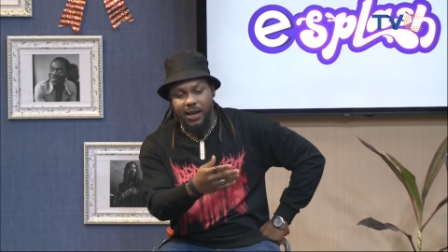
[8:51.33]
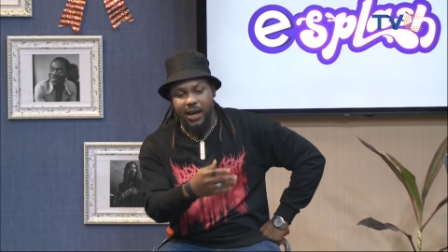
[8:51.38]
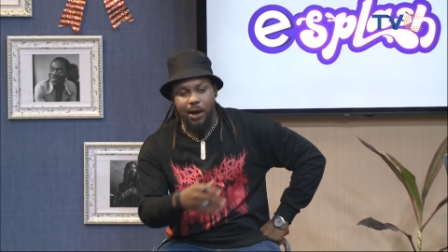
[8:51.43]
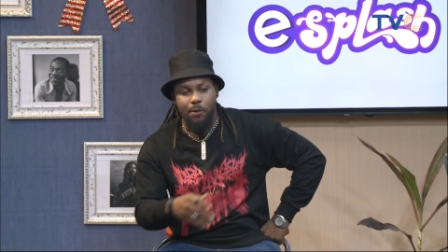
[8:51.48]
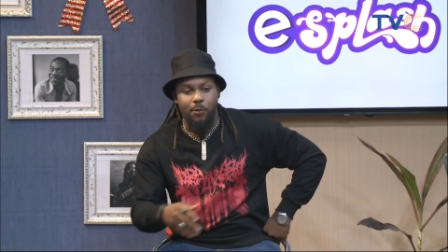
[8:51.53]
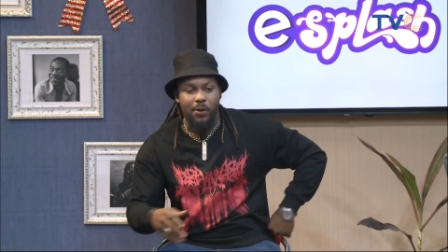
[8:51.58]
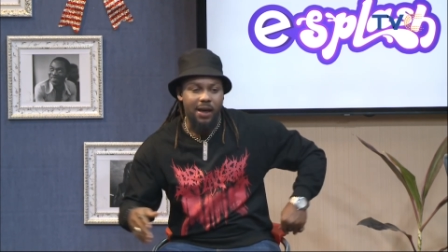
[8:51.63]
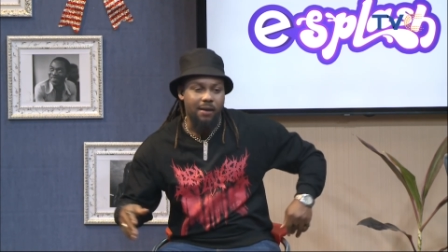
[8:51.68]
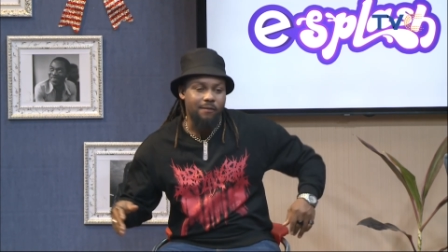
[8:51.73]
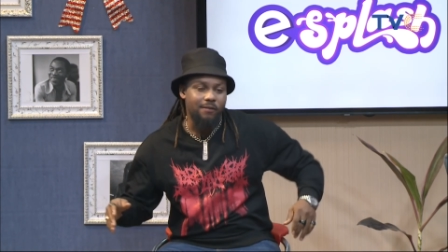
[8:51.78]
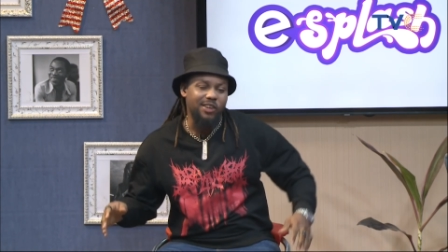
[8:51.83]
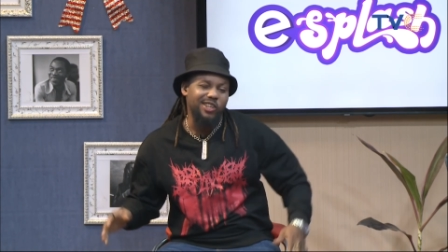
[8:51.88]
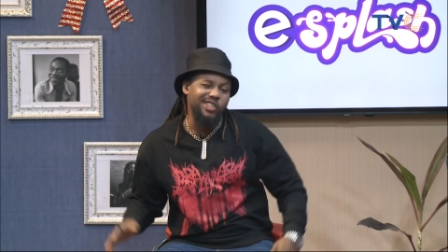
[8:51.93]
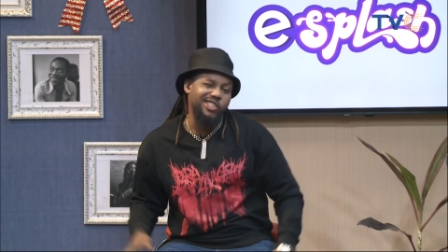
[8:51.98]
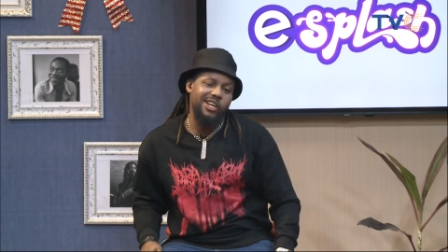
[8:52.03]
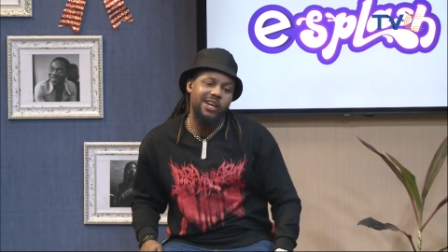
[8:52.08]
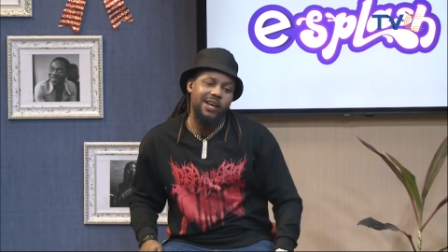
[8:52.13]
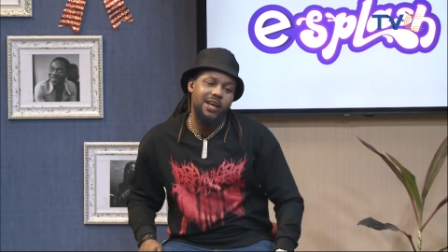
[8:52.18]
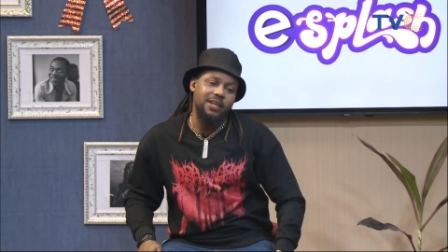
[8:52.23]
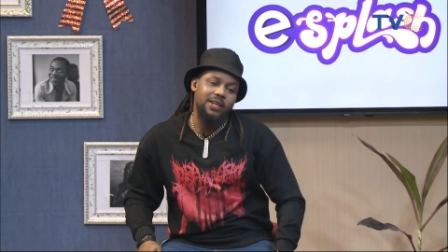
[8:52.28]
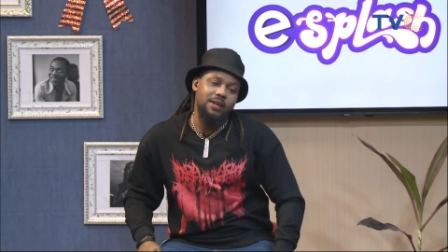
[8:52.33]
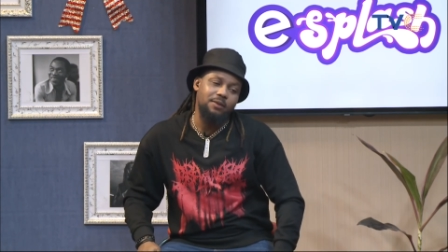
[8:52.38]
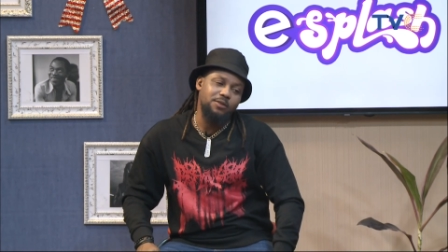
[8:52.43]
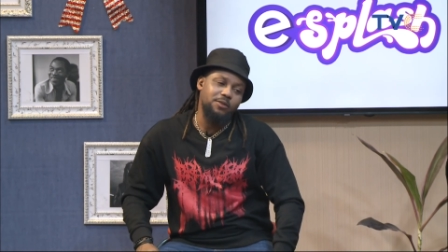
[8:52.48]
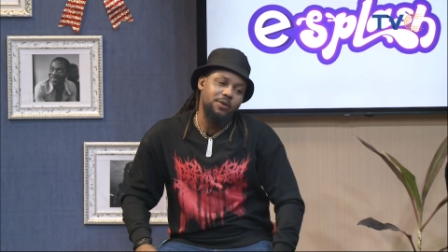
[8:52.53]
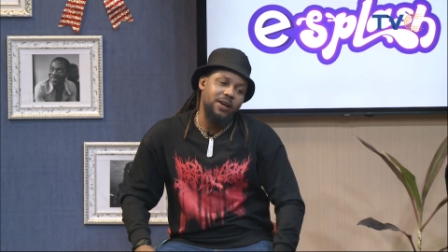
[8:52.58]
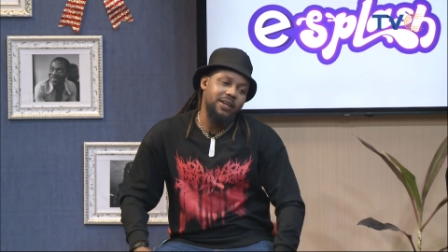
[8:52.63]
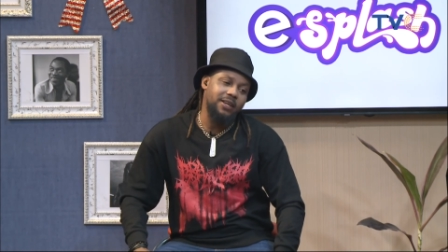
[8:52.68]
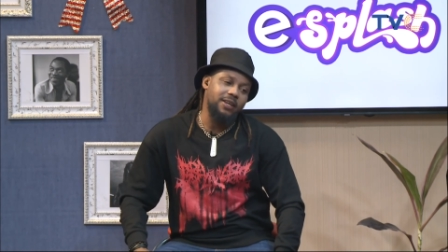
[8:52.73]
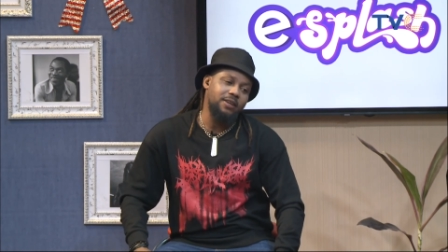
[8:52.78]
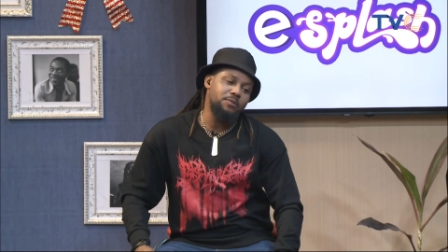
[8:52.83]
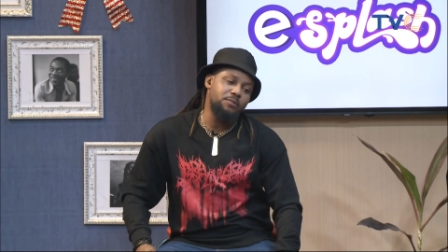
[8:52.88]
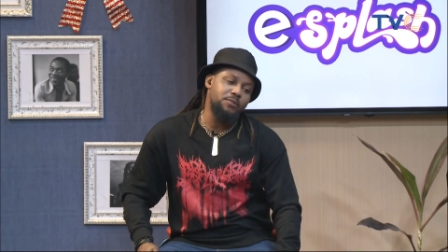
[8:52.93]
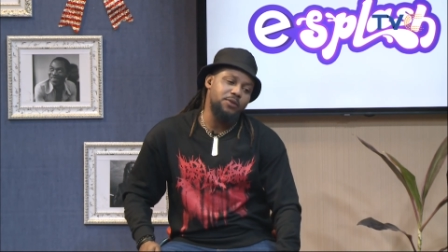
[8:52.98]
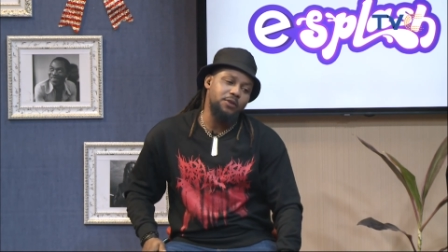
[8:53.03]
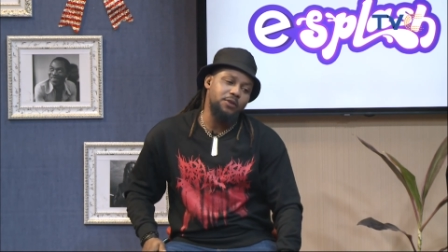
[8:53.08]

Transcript: And we have VJ Adams right here in the